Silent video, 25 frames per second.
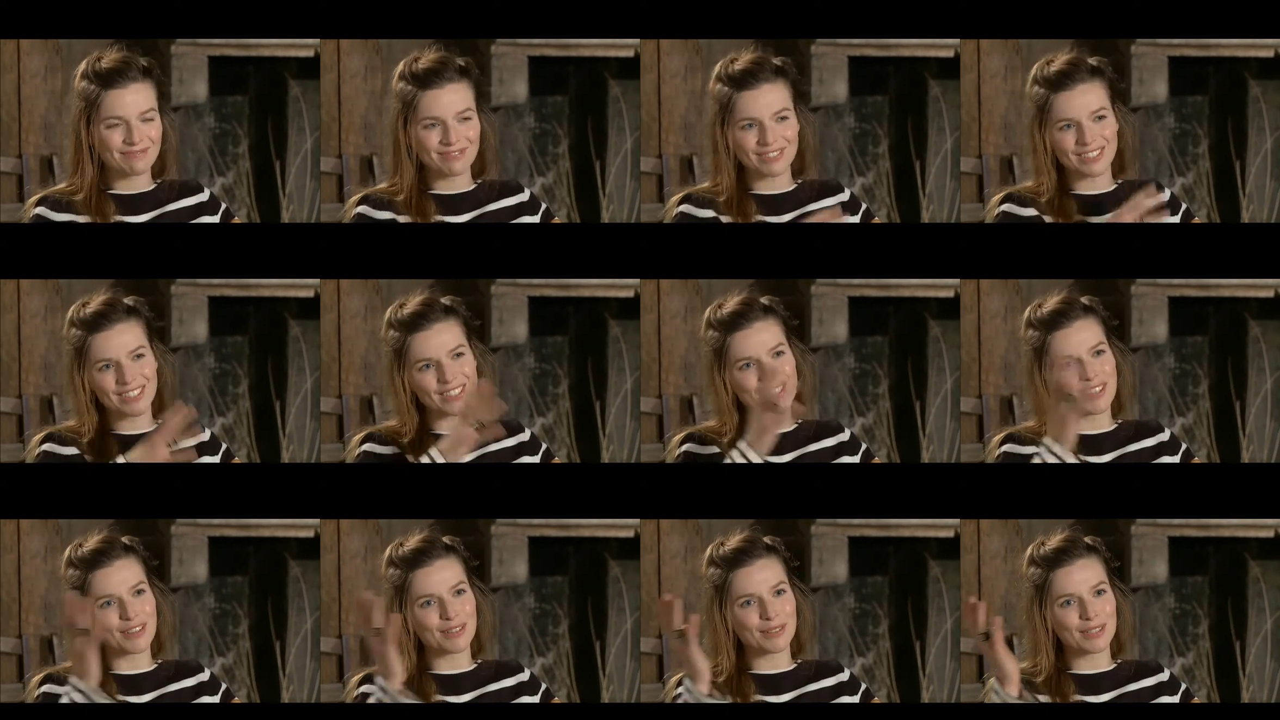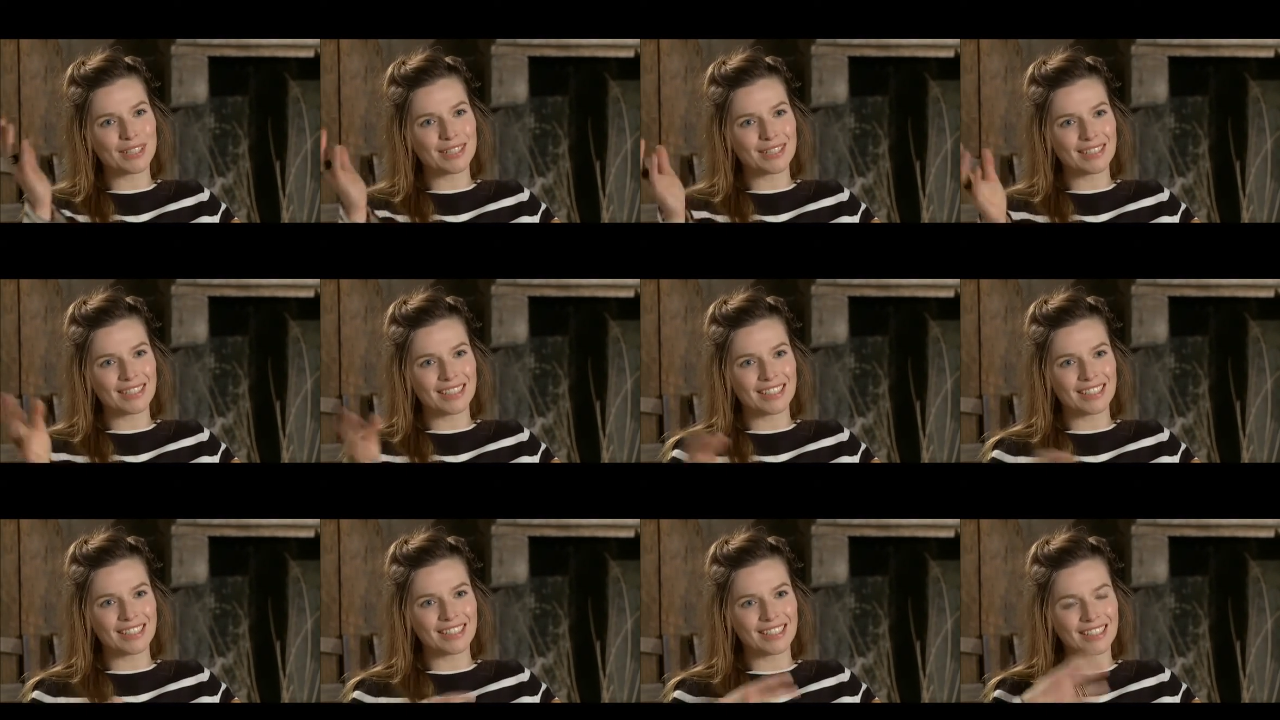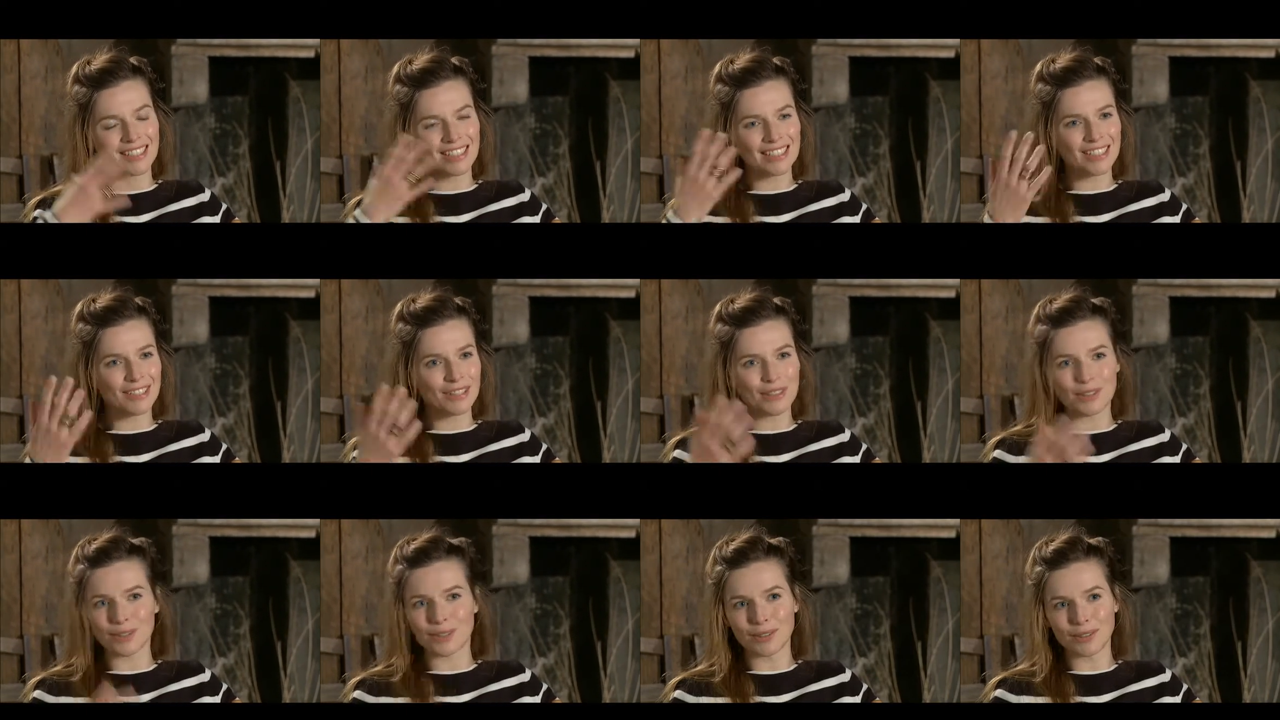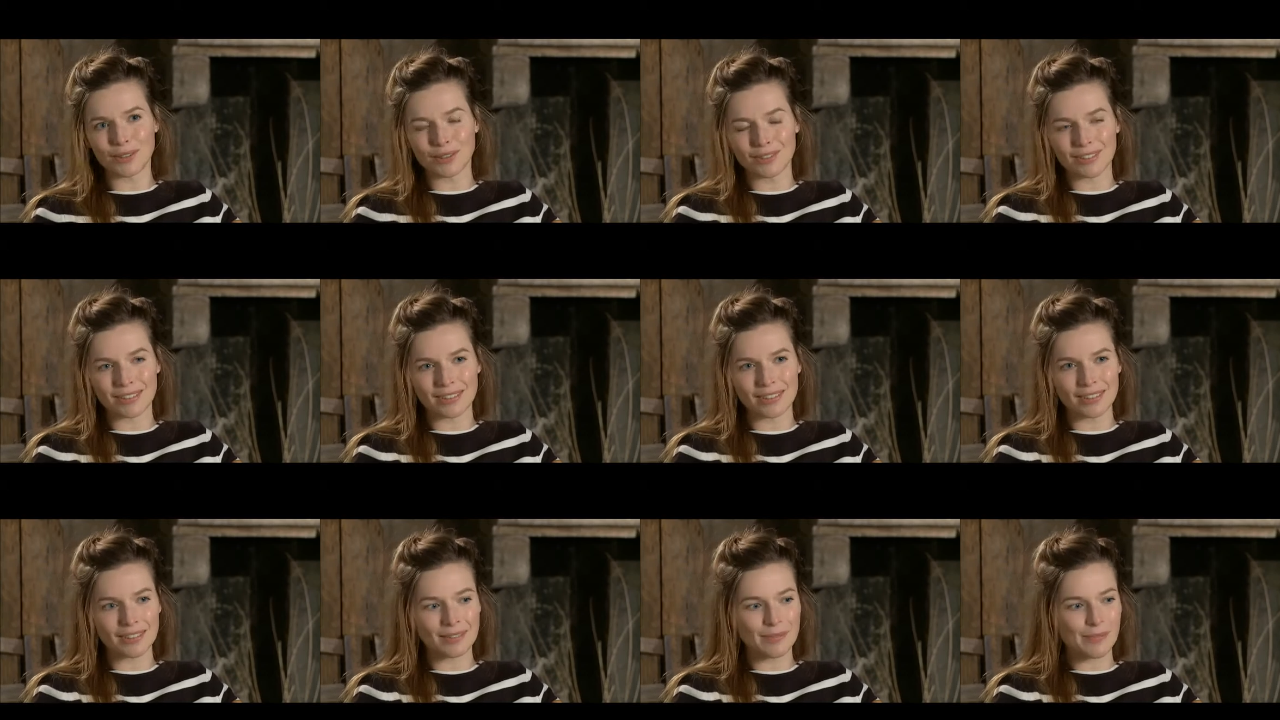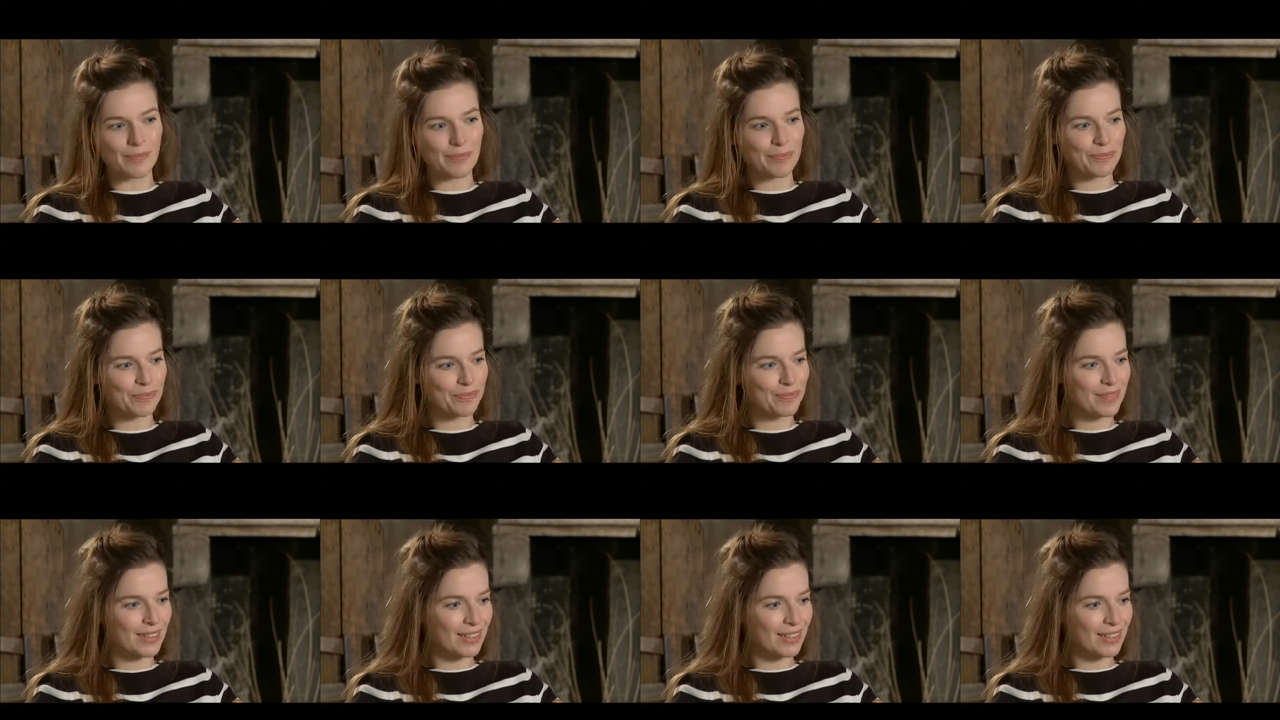you know, in, in the in the whole um,